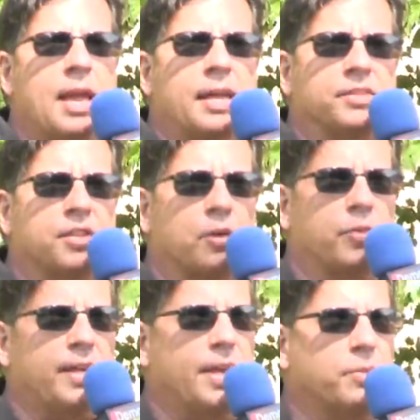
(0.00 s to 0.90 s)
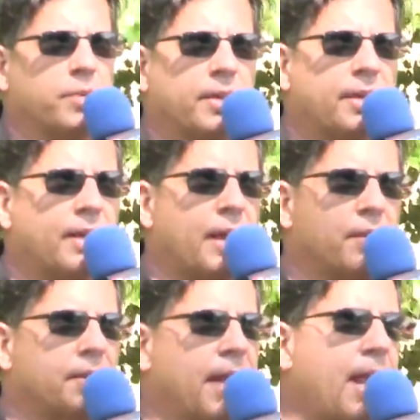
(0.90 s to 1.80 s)
And so we can't really allow
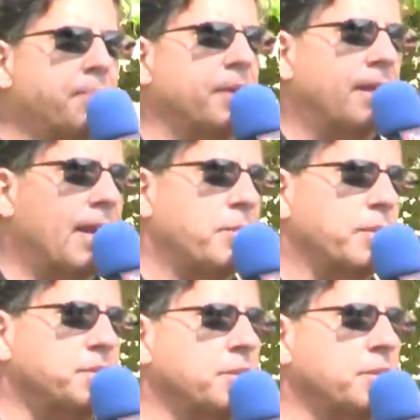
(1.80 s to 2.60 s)
that to happen, can we?